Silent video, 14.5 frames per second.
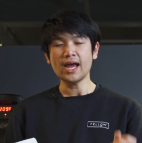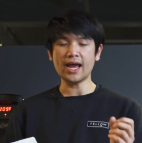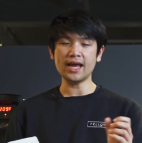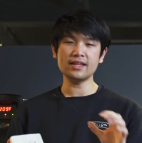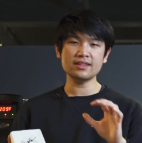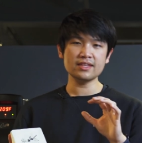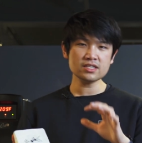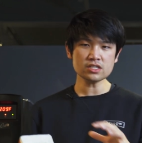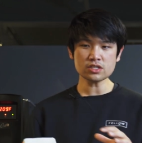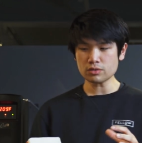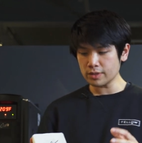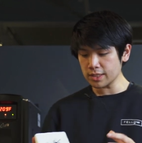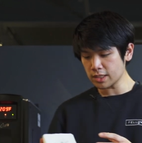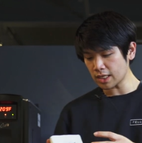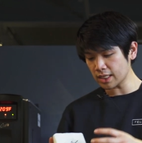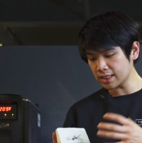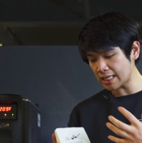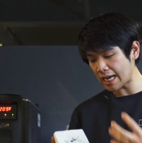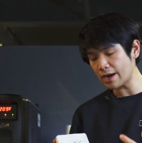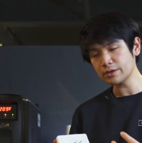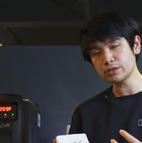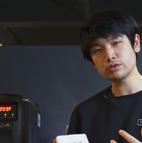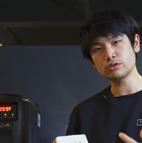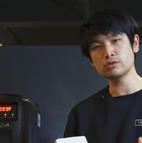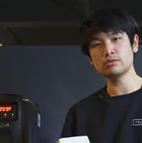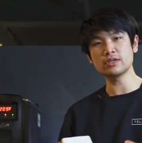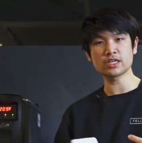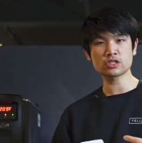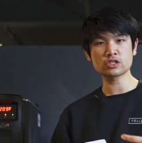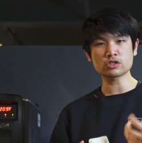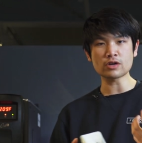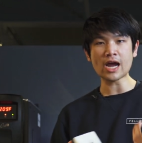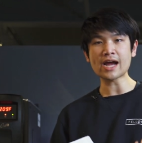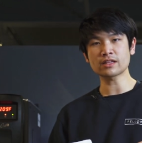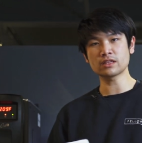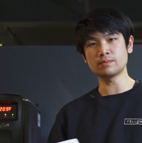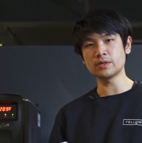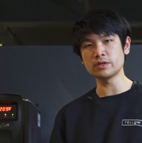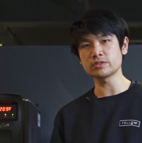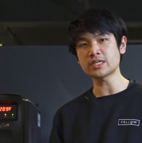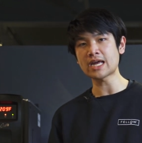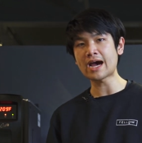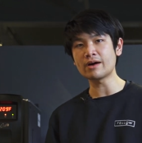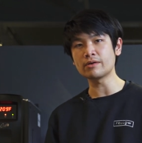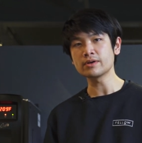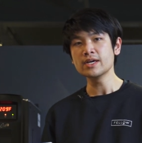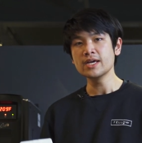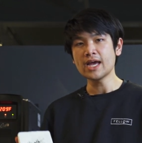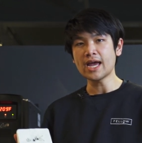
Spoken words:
and this is going to allow you to extract the most out.